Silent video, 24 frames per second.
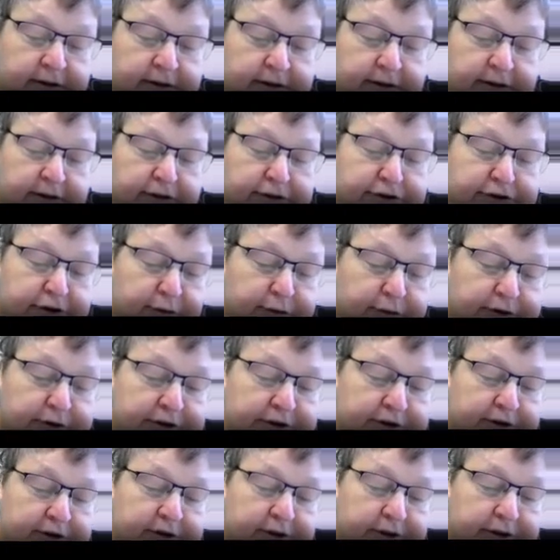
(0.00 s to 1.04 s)

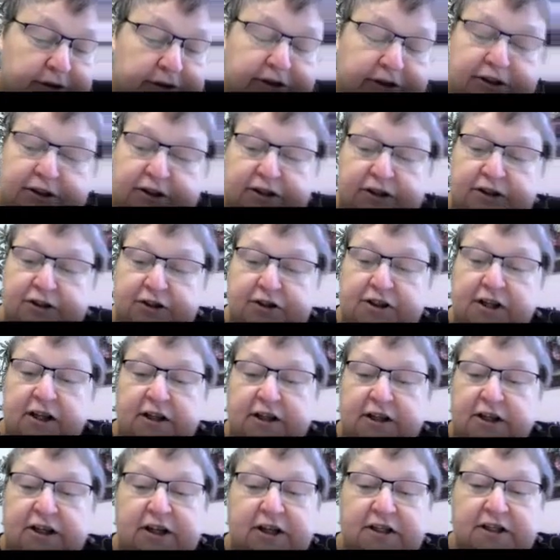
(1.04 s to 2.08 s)
it
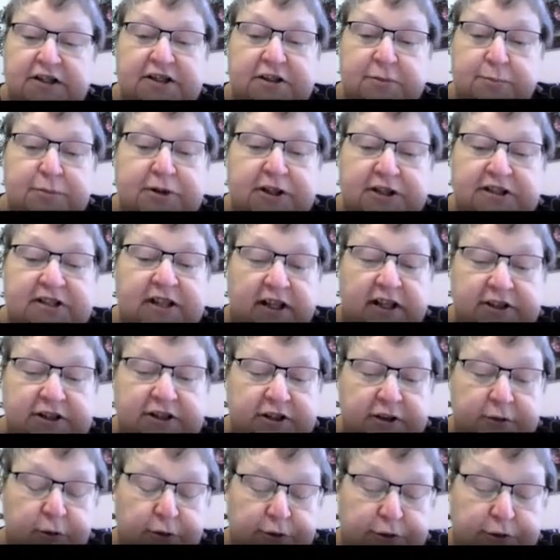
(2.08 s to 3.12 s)
really is
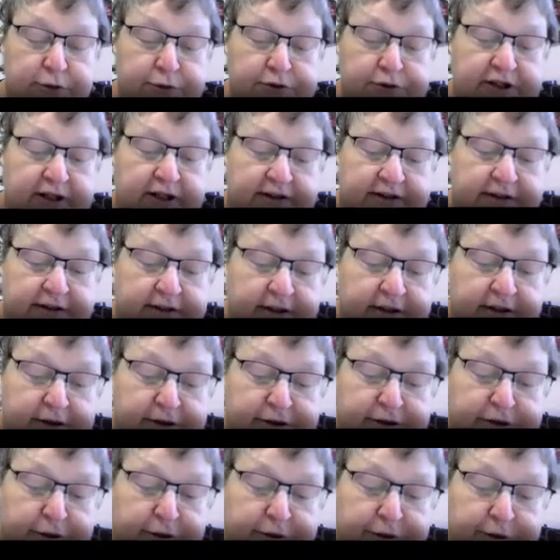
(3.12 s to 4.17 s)
precisely what you said.
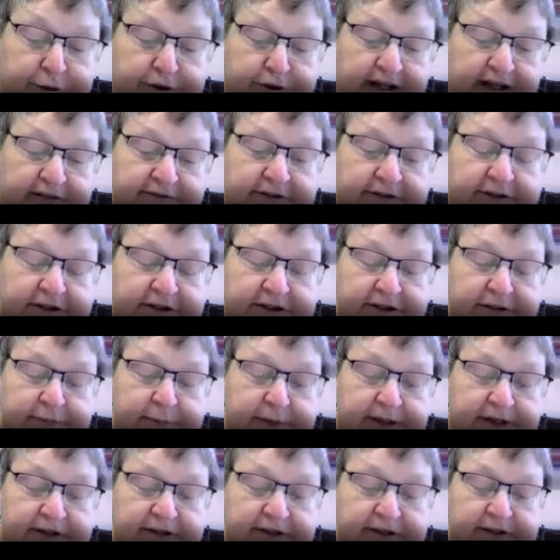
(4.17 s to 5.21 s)
So you have this
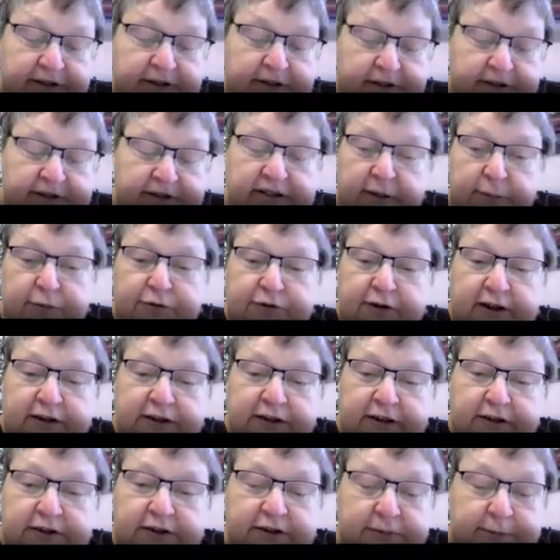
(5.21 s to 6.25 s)
space, some
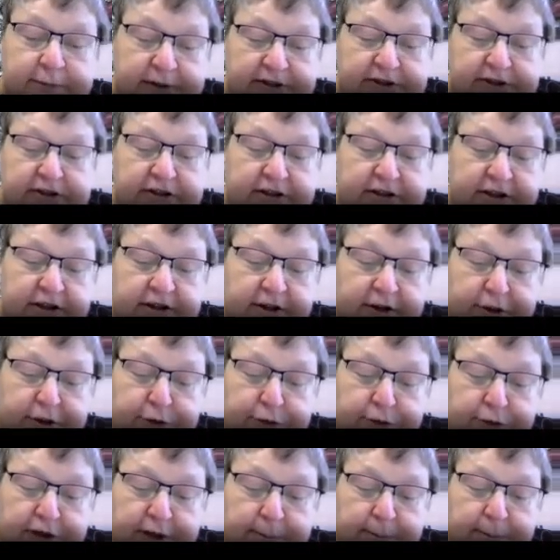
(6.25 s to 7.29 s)
finite space E.
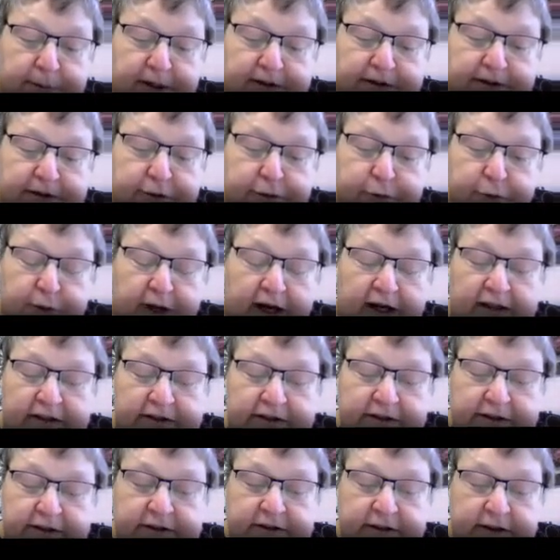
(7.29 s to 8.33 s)
You embed it
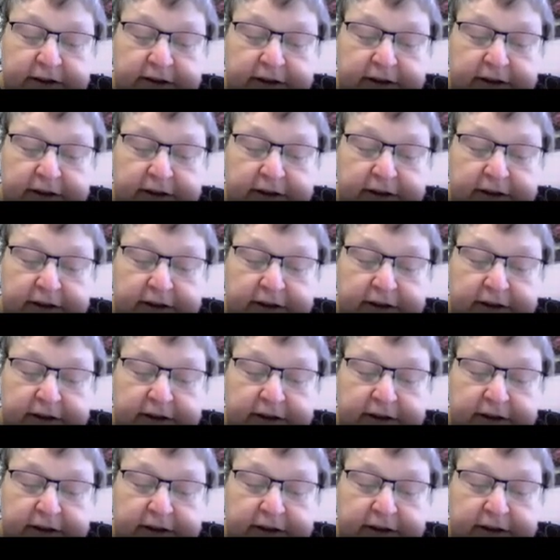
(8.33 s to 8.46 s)
once,